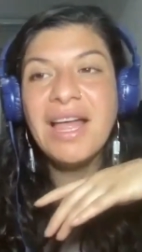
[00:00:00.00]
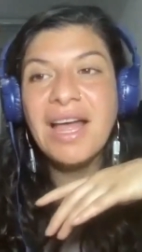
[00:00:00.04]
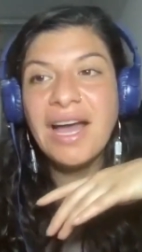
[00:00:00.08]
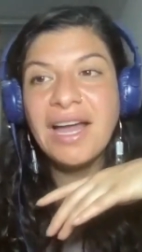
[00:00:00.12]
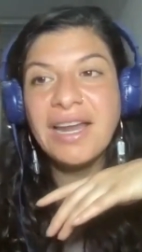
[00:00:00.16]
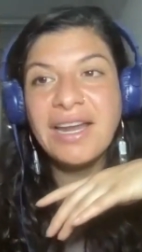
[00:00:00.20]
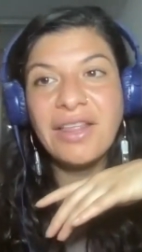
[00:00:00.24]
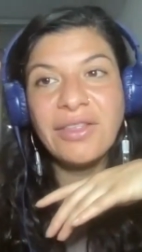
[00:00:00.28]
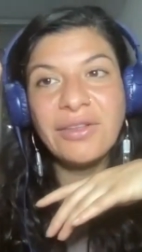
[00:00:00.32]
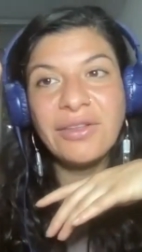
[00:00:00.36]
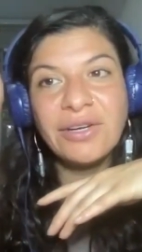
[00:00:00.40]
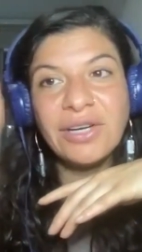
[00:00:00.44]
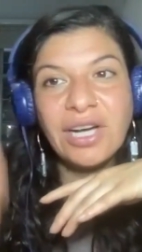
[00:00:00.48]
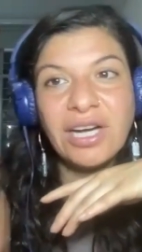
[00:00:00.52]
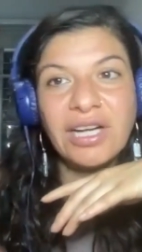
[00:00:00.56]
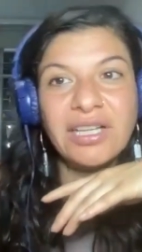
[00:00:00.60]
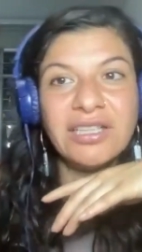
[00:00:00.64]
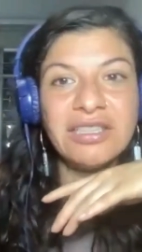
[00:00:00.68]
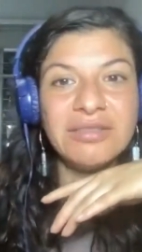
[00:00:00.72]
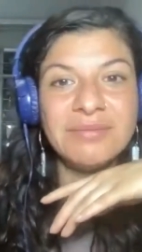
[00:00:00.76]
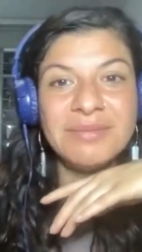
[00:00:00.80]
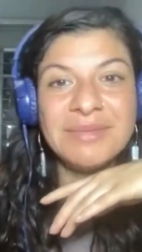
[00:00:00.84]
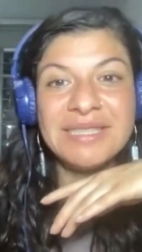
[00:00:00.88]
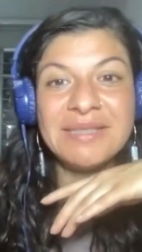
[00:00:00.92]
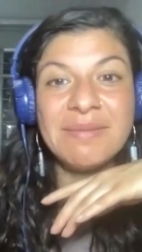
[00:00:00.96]
Another
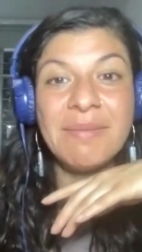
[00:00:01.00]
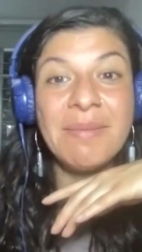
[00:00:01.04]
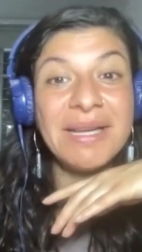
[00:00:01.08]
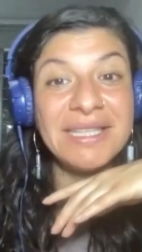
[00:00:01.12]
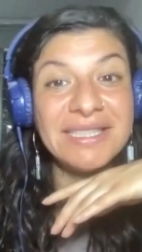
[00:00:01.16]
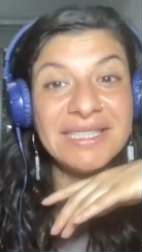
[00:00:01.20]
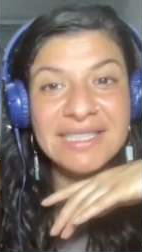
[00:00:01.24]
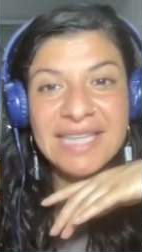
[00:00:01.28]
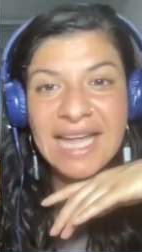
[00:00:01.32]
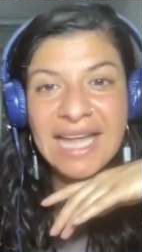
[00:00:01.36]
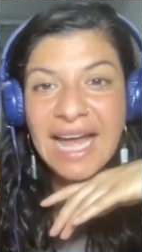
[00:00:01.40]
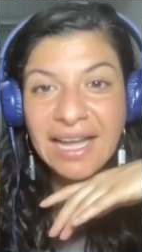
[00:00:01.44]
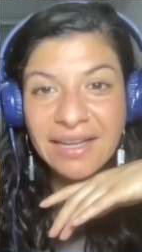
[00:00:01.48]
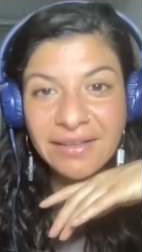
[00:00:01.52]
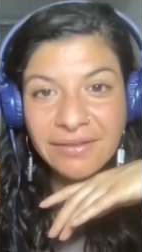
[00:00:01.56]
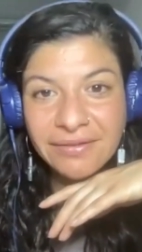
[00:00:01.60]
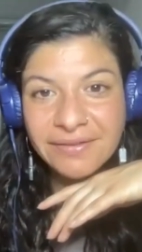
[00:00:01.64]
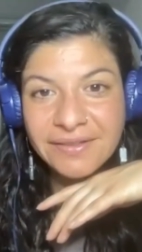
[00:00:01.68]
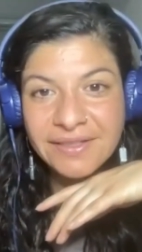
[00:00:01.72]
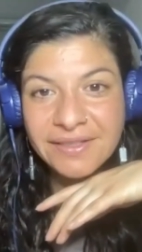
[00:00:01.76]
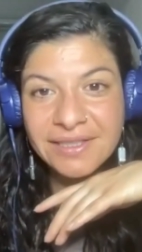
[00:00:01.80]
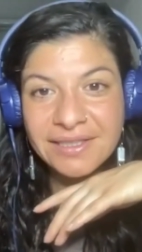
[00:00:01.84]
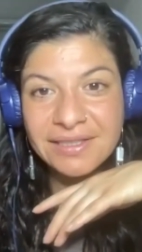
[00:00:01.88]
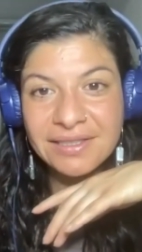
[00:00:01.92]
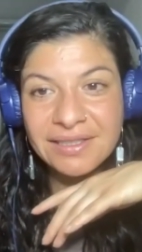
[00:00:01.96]
column is
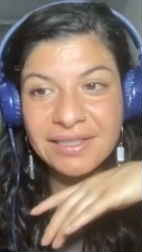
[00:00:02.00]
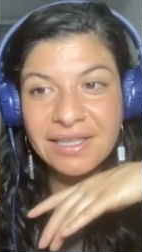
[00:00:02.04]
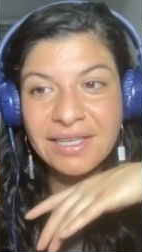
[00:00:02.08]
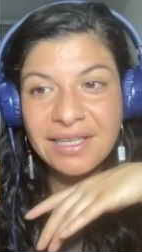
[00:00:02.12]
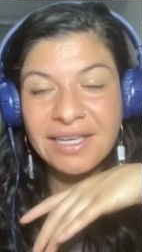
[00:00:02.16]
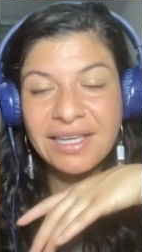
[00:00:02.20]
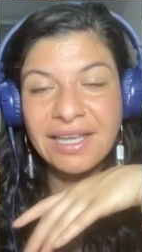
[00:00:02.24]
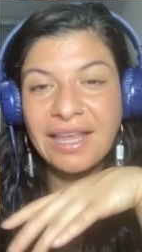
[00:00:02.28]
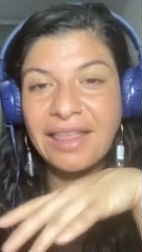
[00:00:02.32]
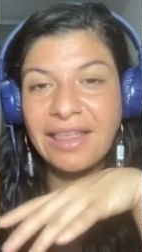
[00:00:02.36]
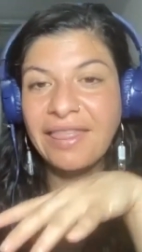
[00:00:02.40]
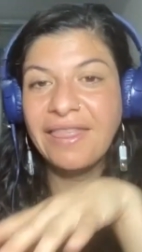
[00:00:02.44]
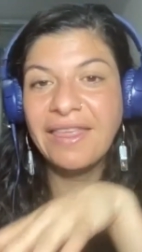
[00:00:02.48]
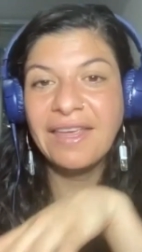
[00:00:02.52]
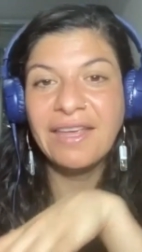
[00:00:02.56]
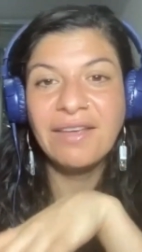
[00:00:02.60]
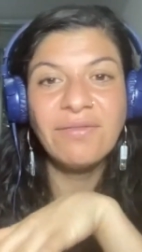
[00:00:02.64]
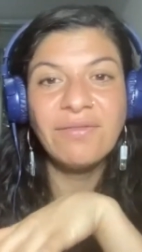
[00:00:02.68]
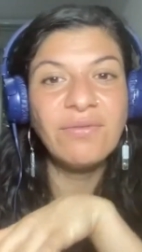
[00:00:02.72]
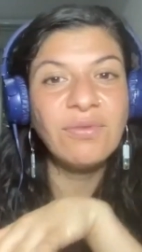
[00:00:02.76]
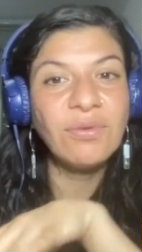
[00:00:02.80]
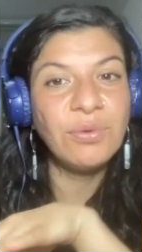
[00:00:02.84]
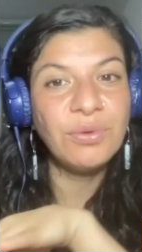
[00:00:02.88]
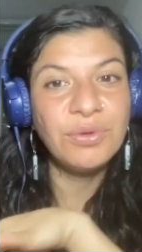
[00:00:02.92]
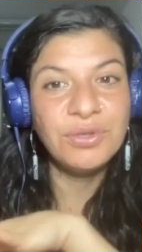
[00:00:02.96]
must-haves, and think
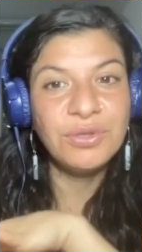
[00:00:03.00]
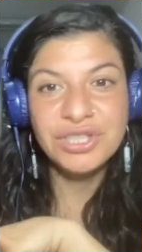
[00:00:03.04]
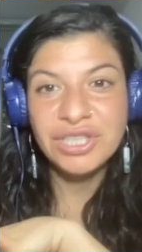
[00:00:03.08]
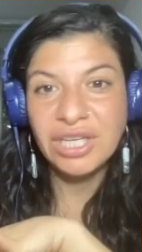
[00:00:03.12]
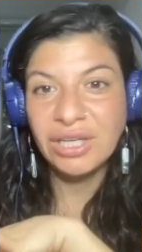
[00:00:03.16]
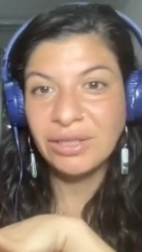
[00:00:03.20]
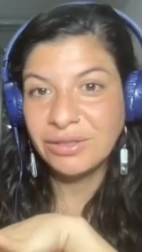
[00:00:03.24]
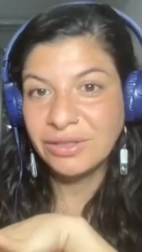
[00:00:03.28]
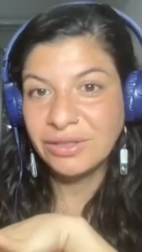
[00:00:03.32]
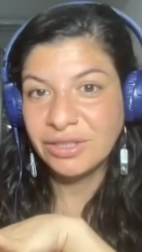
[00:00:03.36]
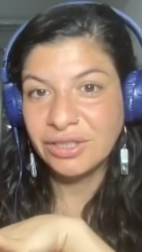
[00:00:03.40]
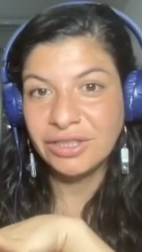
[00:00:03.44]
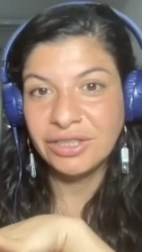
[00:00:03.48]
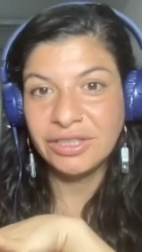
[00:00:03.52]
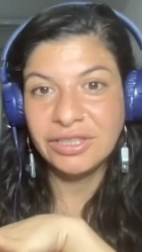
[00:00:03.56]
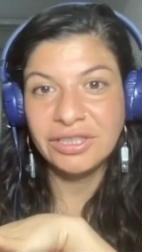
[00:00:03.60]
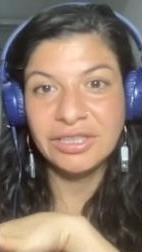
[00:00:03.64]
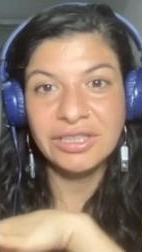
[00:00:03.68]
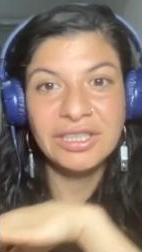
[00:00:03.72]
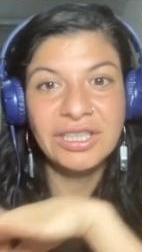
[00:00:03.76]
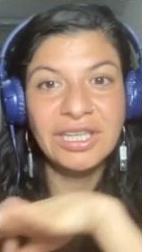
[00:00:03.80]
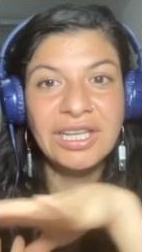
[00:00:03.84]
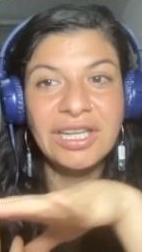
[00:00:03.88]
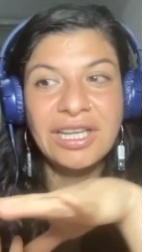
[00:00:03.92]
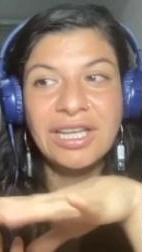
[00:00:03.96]
food, shelter,